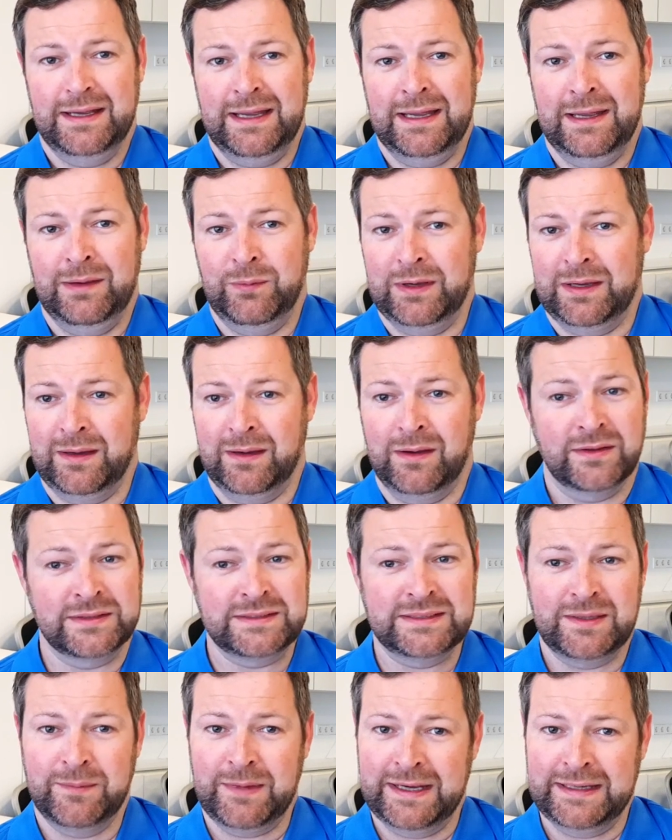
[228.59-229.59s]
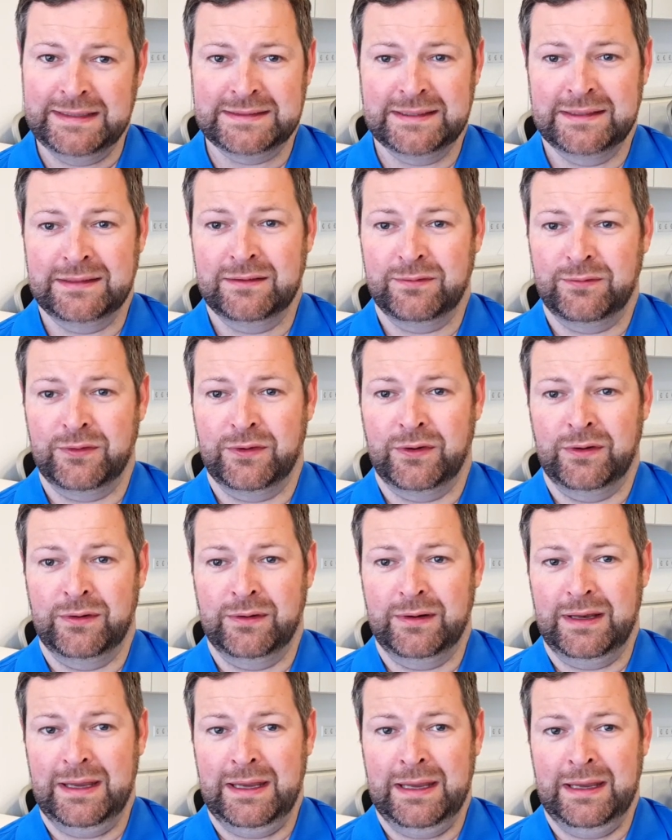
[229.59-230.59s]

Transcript: We can customize it for